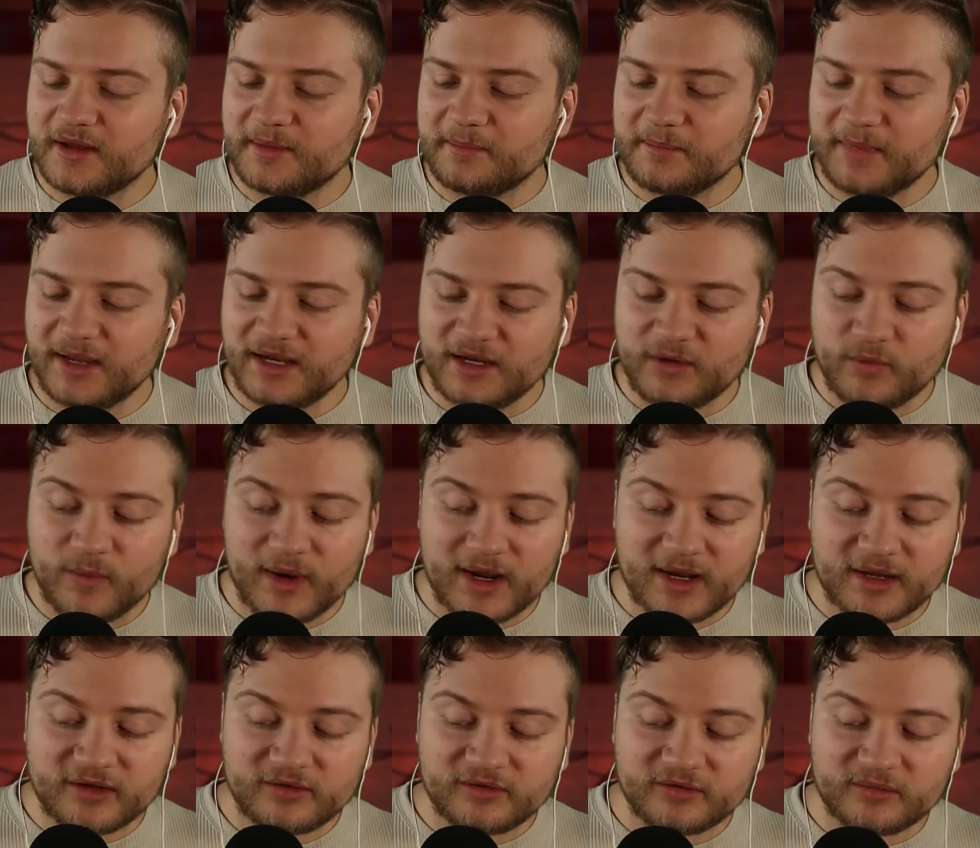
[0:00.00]
Many
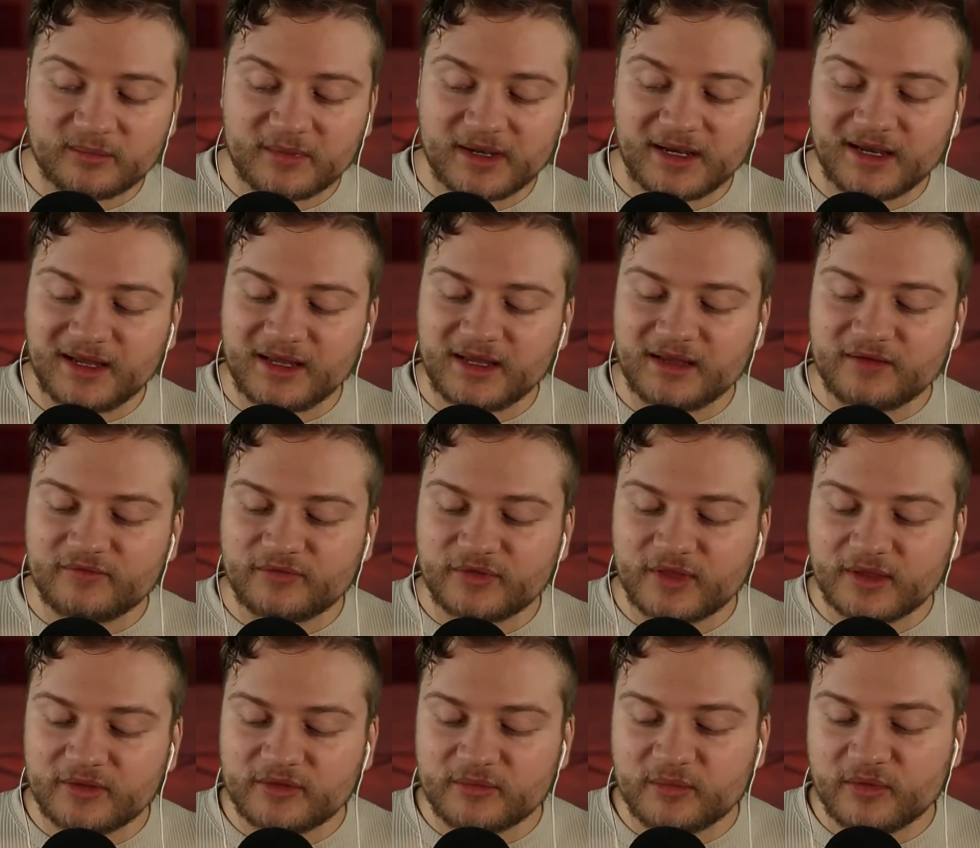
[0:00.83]
Wiccans believe
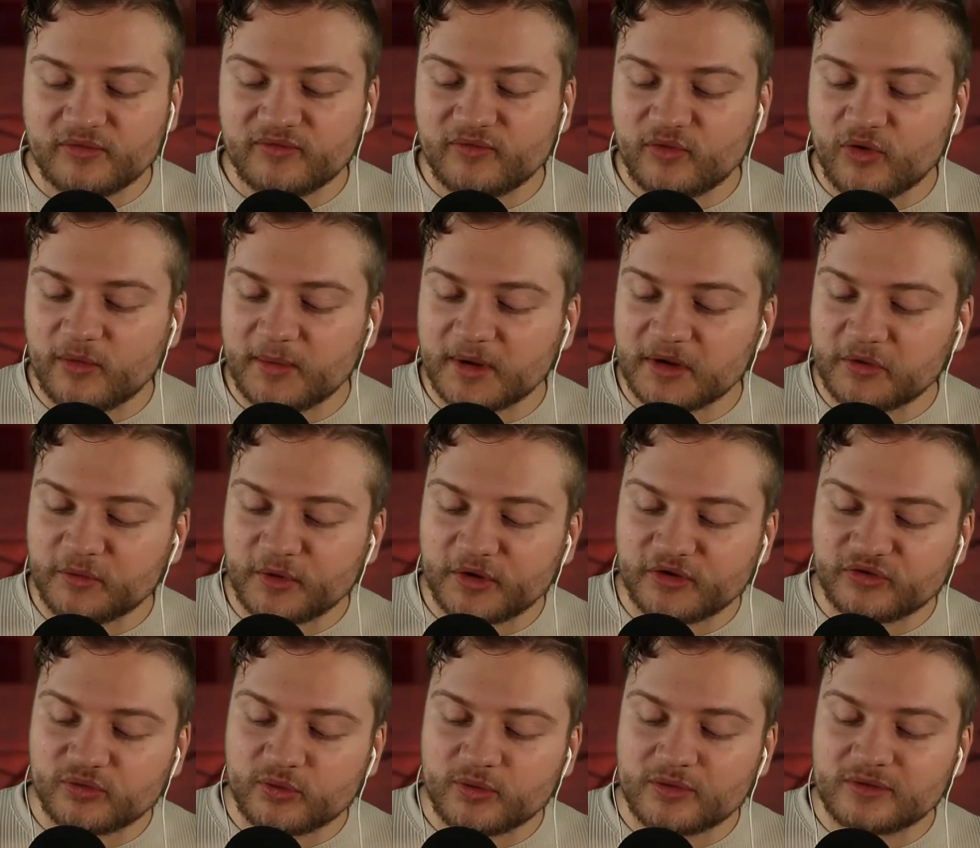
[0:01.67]
that the performing
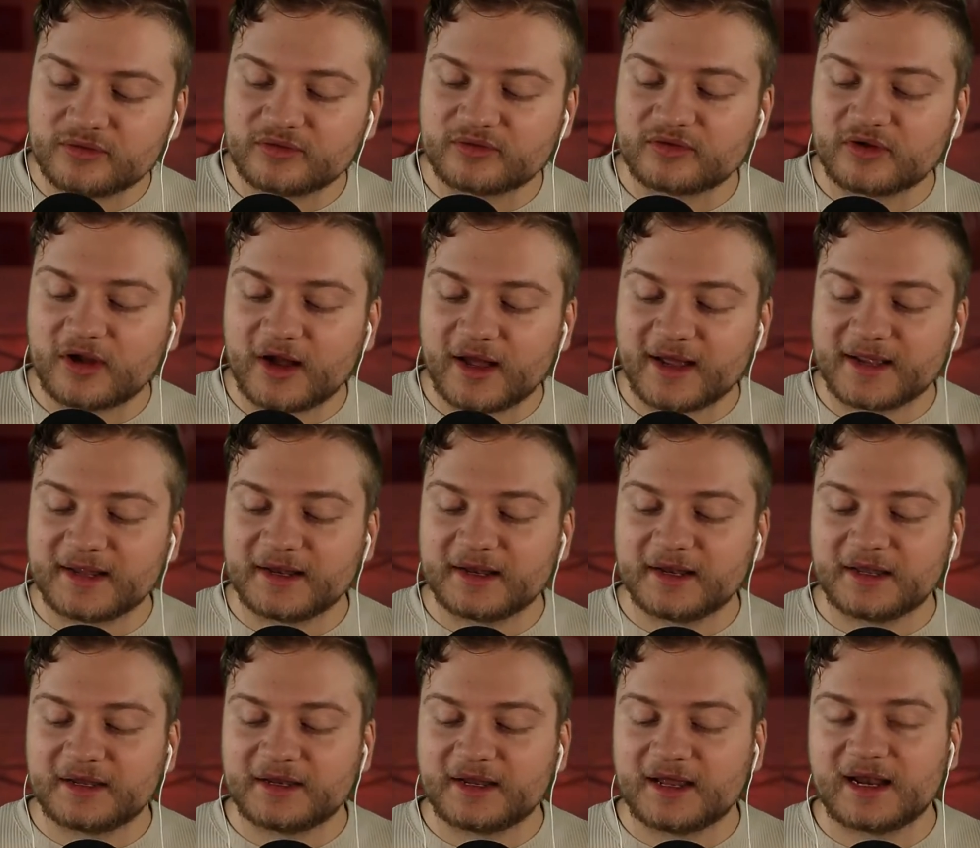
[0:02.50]
ritual
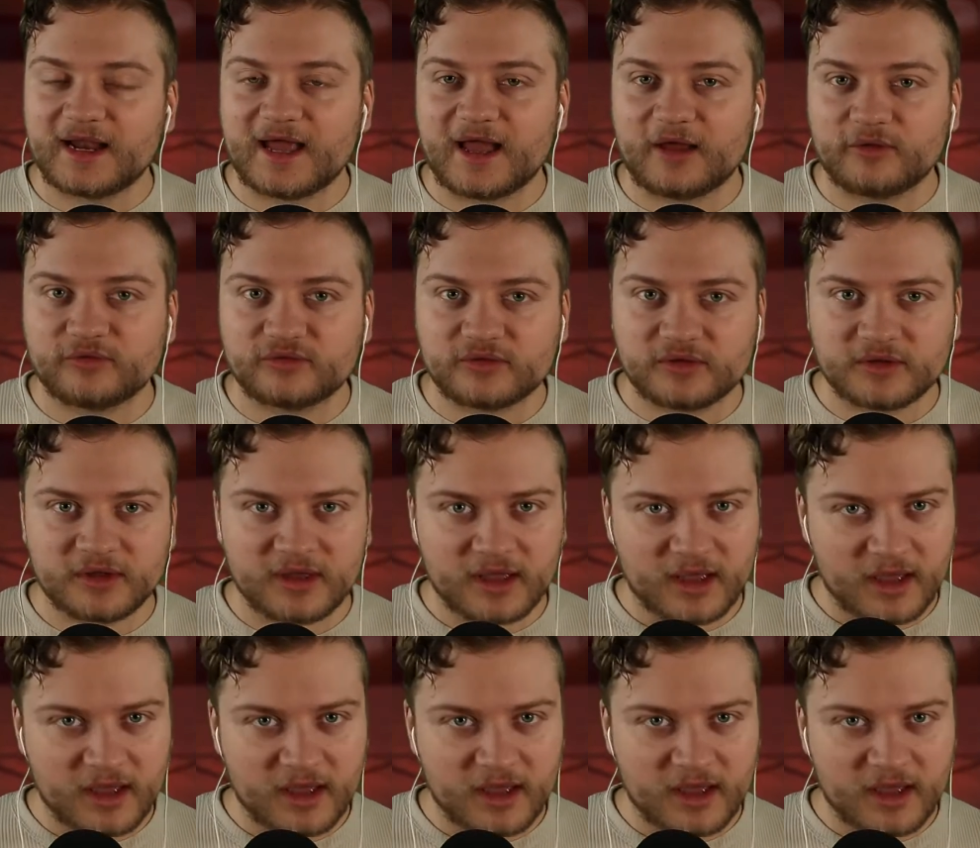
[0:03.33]
skyclad allows